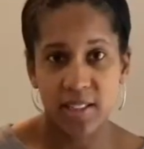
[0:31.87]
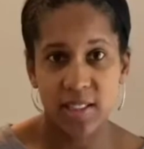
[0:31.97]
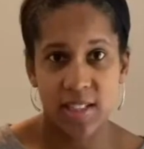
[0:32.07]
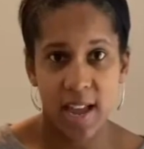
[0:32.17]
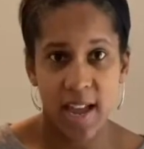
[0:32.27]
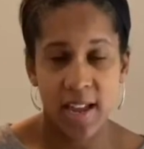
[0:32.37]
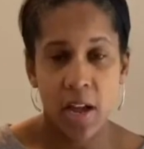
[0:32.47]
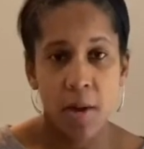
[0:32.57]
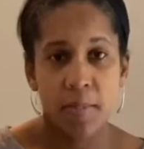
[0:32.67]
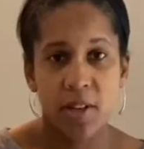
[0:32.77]
today,
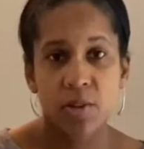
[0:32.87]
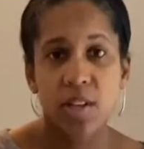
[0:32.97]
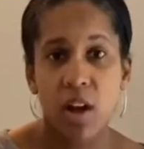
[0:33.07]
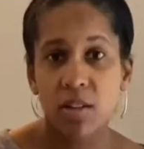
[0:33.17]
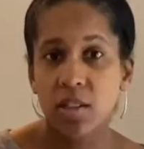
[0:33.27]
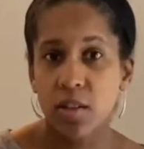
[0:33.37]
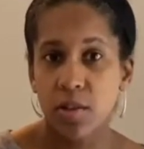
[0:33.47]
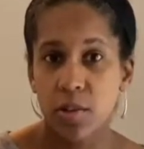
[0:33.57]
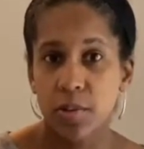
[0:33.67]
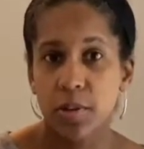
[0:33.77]
but you can also
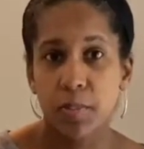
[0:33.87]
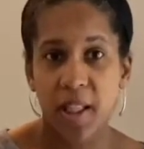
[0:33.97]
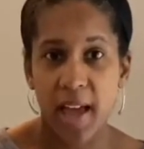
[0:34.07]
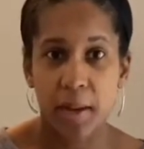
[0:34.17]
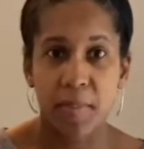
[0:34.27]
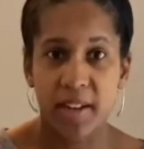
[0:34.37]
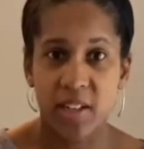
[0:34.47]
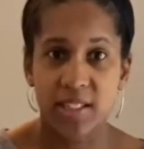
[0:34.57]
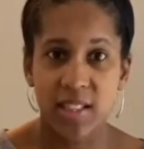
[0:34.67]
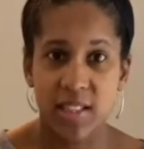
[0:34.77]
use
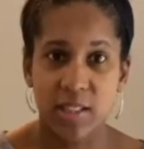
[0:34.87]
blackberries in this